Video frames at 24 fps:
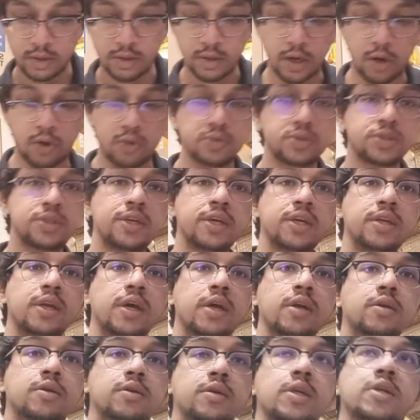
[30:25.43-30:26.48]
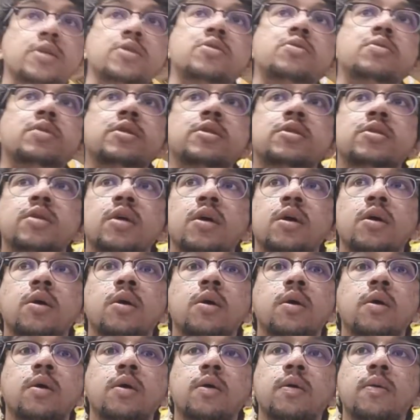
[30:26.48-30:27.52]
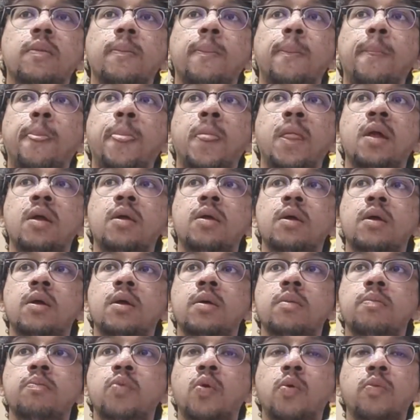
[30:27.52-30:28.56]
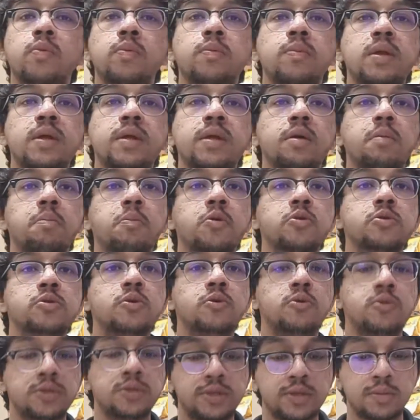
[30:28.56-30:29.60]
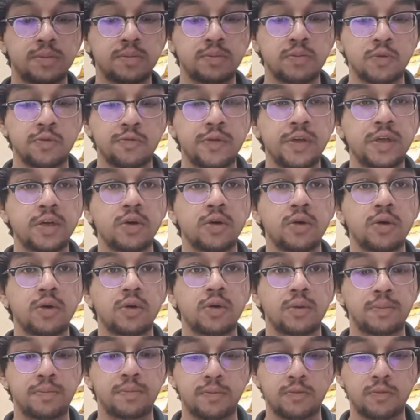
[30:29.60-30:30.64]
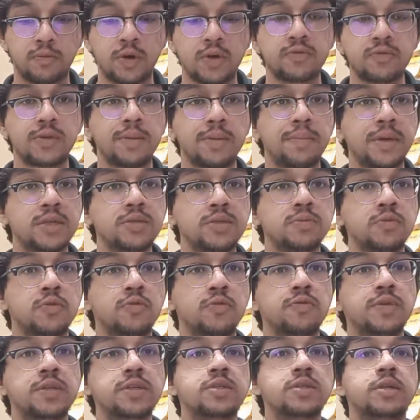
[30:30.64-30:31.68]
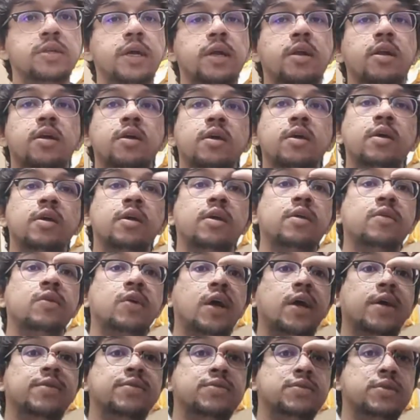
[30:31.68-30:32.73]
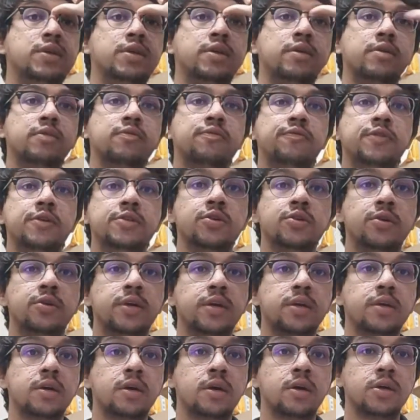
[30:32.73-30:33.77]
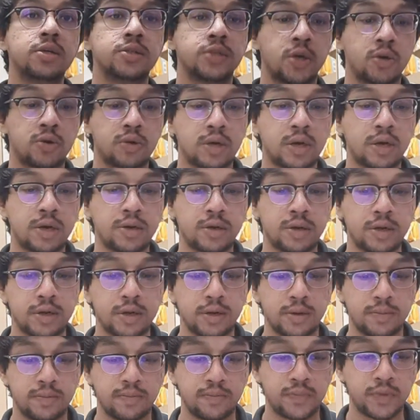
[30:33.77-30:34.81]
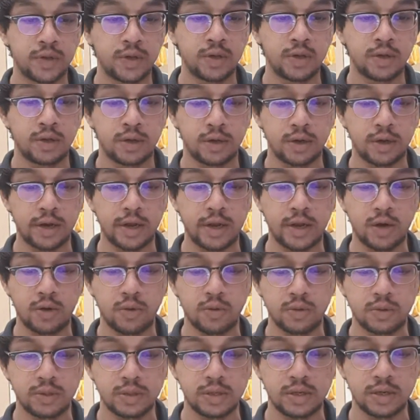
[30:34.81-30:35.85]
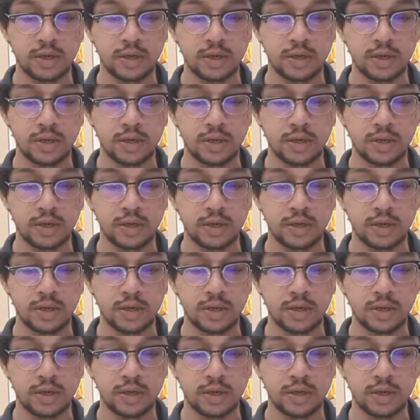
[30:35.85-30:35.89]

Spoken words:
I would say that this is probably the most wholesome movie, or one of the best movies that I've seen featuring Shah Rukh Khan in it, and I would